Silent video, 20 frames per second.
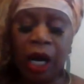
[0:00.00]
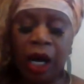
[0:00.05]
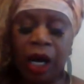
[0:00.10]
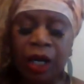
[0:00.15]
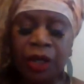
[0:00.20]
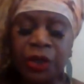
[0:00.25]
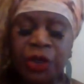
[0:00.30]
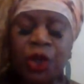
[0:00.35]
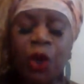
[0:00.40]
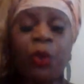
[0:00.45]

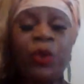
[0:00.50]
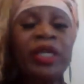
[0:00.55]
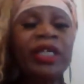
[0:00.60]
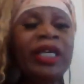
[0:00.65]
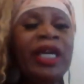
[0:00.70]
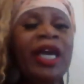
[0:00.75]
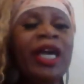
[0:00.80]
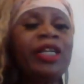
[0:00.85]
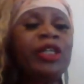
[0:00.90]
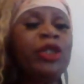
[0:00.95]
So we
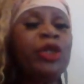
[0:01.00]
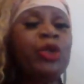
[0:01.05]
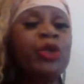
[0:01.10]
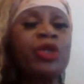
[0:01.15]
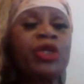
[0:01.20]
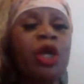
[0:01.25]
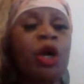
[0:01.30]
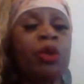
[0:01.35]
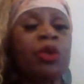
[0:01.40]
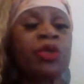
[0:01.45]
can't
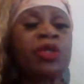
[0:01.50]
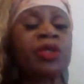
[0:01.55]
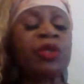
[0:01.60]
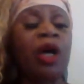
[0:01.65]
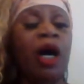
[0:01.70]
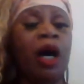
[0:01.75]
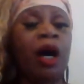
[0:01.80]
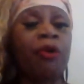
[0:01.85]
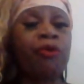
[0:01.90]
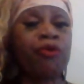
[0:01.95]
use those
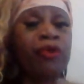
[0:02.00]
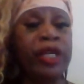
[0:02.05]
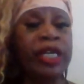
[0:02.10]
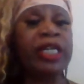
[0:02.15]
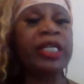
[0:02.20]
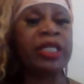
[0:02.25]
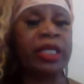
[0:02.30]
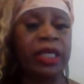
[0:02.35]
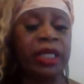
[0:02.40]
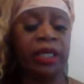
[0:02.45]

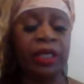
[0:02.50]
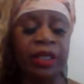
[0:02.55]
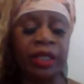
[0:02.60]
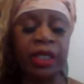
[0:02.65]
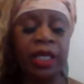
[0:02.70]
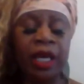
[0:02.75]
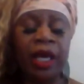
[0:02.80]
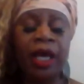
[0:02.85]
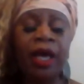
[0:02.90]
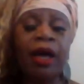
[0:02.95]

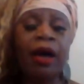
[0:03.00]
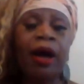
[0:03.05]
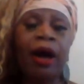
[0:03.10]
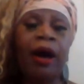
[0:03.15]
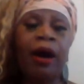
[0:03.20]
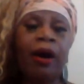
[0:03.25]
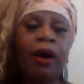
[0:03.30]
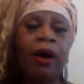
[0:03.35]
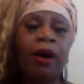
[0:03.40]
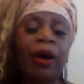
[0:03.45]
reasons
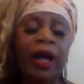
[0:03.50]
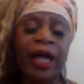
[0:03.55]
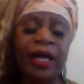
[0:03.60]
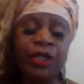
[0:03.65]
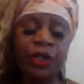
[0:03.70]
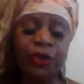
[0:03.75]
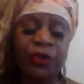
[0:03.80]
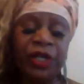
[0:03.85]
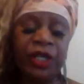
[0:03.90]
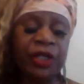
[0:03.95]

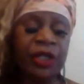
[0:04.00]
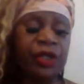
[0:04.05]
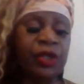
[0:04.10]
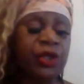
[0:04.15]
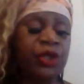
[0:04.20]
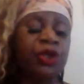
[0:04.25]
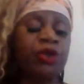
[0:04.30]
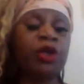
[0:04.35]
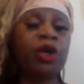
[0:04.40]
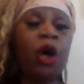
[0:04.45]
as reasons
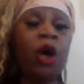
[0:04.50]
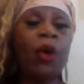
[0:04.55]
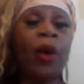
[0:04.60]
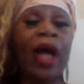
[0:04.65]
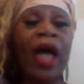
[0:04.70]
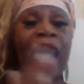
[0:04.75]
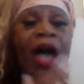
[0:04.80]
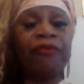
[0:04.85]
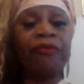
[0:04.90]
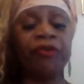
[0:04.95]
to go
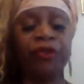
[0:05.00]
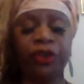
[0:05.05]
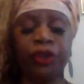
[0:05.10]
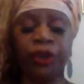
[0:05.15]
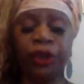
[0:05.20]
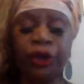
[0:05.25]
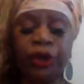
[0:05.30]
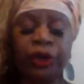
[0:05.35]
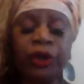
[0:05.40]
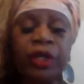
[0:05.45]

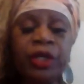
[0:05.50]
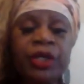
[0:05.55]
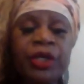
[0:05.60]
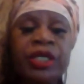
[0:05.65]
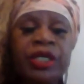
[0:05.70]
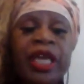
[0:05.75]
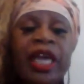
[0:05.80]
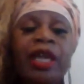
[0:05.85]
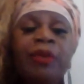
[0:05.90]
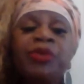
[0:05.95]
after
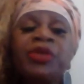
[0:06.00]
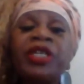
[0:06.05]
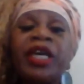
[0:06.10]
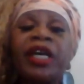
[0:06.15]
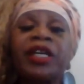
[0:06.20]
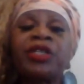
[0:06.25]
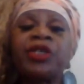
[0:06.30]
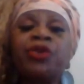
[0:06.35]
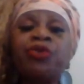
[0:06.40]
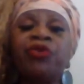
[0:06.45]

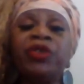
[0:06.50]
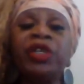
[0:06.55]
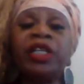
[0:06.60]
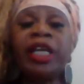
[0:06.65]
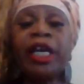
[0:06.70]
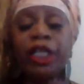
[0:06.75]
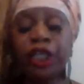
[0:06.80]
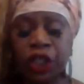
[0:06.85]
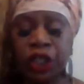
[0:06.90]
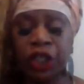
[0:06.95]
same-sex
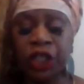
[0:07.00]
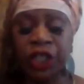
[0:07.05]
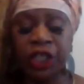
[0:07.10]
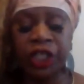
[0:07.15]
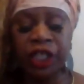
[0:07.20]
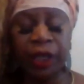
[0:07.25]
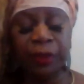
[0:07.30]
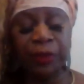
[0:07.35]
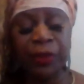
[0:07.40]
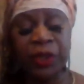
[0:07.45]

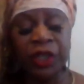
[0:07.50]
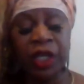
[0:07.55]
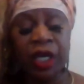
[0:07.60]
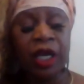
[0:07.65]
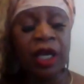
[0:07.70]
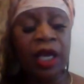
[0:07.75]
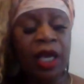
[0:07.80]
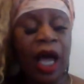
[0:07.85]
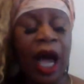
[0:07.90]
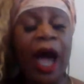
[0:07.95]
relationships.
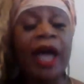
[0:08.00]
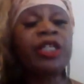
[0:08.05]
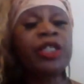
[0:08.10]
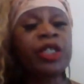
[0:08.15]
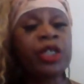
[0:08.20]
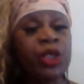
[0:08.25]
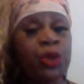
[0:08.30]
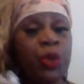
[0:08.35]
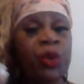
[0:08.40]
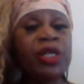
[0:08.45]
I
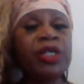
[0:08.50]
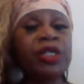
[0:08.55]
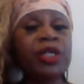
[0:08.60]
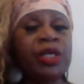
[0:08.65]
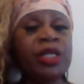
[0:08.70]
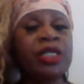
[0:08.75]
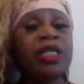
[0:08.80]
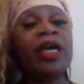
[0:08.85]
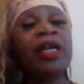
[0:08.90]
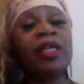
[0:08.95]
just wanted to
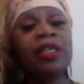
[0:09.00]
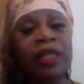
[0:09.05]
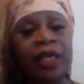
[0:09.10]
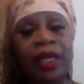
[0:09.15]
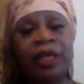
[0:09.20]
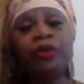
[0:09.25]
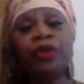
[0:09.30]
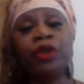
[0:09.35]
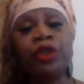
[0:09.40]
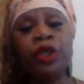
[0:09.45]
say
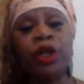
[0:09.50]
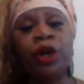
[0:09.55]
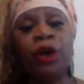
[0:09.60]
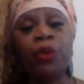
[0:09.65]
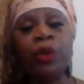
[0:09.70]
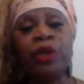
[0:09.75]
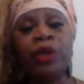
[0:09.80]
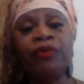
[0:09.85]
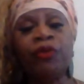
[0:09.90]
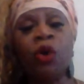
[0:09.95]
that,
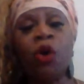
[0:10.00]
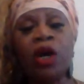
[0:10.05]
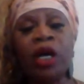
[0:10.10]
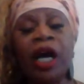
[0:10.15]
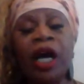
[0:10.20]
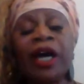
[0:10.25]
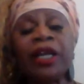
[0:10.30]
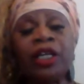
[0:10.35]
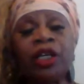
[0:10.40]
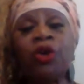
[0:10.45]
we've all
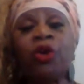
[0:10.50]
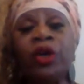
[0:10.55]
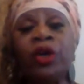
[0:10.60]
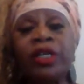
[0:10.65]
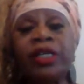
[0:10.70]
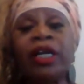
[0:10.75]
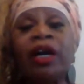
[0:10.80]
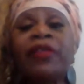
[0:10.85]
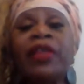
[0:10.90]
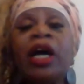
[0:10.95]
kind of
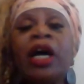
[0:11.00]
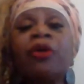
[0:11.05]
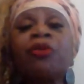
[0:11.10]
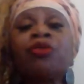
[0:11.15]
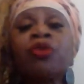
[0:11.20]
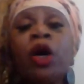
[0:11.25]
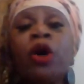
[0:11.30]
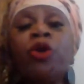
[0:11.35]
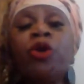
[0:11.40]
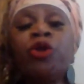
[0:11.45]
gone down that
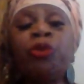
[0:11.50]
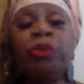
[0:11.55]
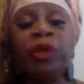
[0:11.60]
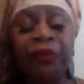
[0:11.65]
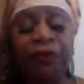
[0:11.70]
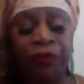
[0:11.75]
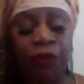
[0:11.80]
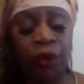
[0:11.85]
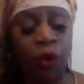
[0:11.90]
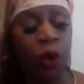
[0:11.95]
road
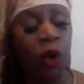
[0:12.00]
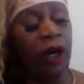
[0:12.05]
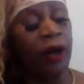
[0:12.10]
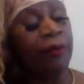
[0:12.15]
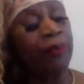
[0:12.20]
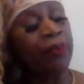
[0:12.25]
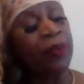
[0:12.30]
before.